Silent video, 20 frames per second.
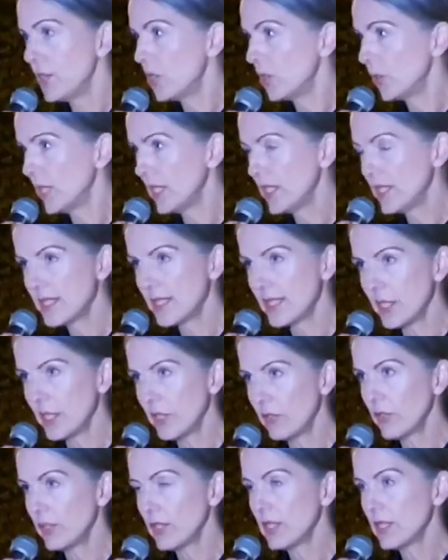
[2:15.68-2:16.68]
and do it in
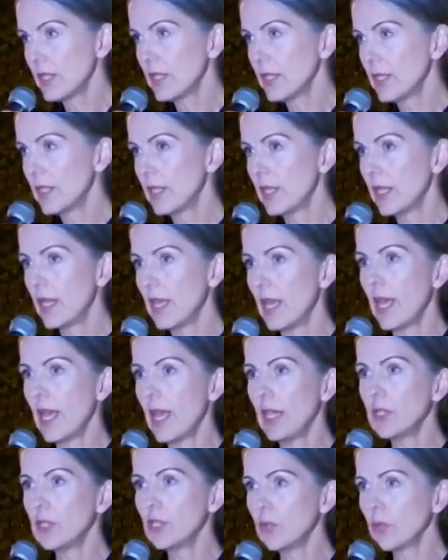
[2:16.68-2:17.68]
secret,
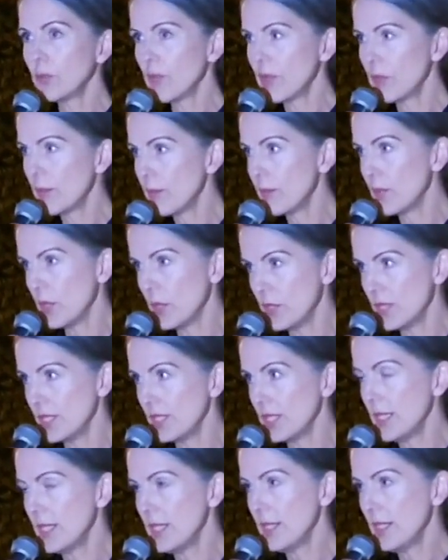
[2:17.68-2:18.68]
and do it with
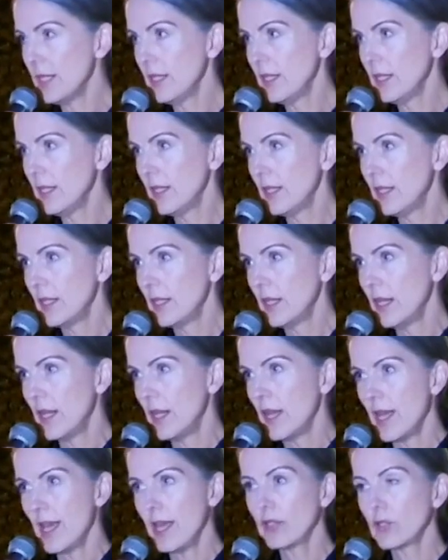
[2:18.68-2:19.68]
impunity,
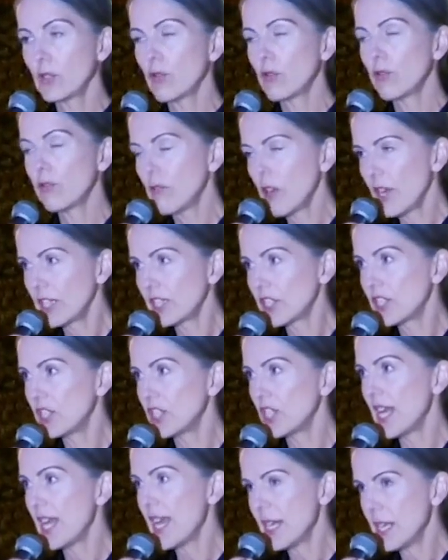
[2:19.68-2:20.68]
and
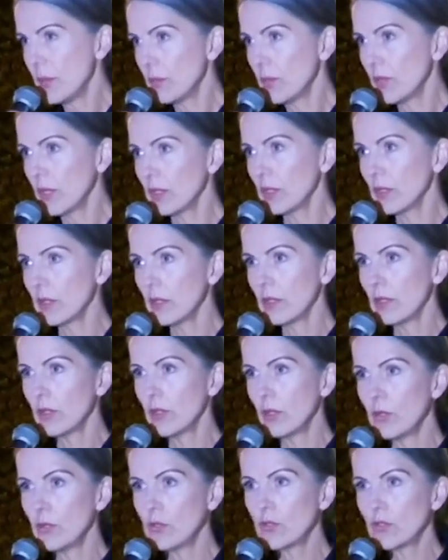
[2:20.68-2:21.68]
crush anyone
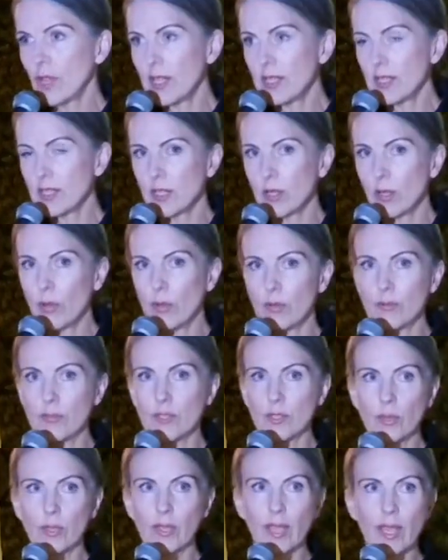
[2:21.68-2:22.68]
who tries to hold
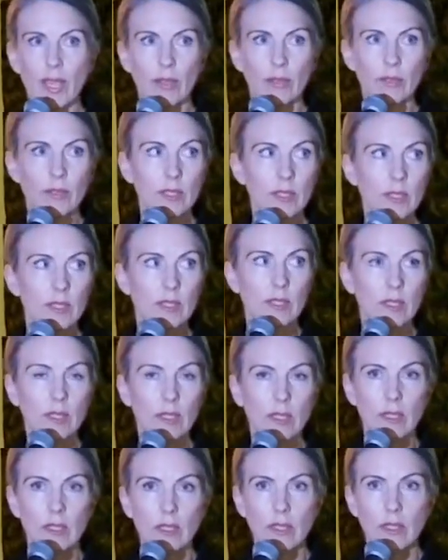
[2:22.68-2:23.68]
them to account.
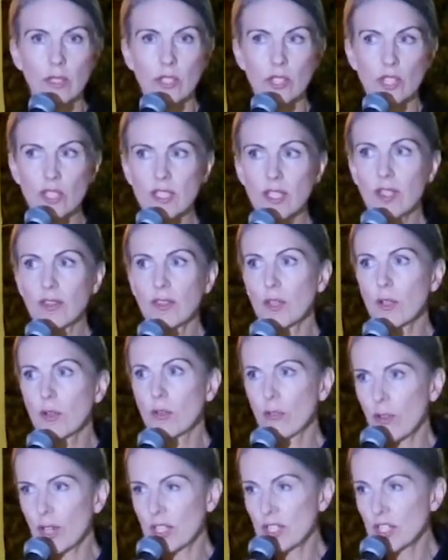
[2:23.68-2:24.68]
Just like they're
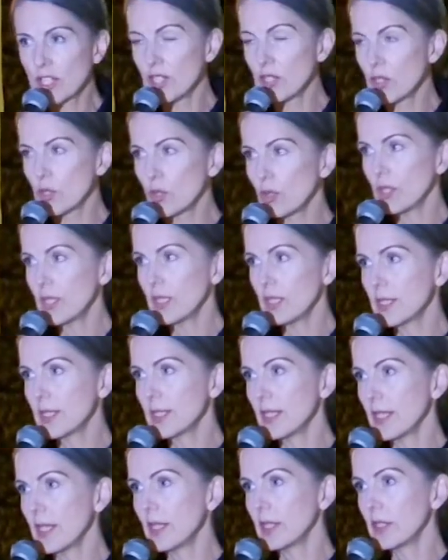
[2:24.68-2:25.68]
crushing Julian
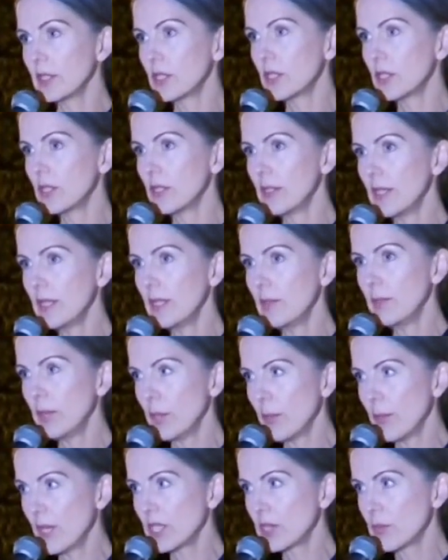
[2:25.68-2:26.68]
Assange in
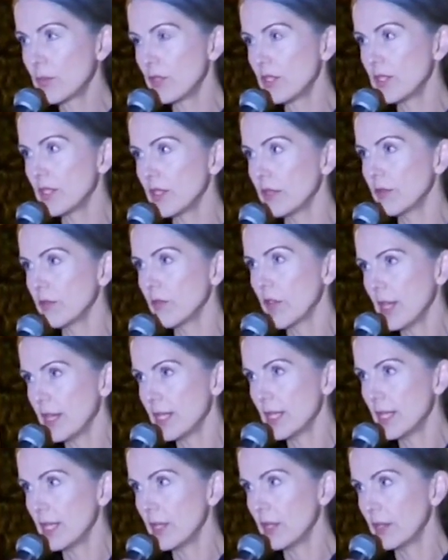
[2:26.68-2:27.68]
Belmarsh Prison
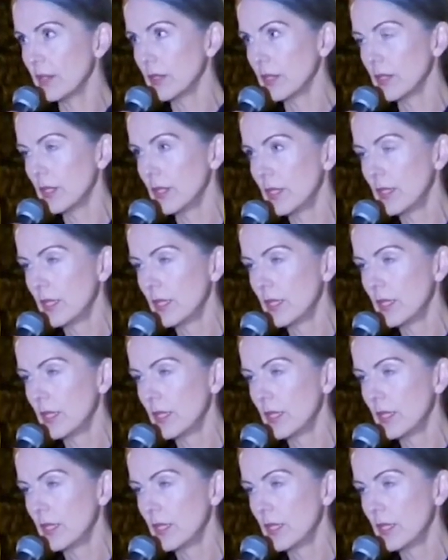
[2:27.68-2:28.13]
right now.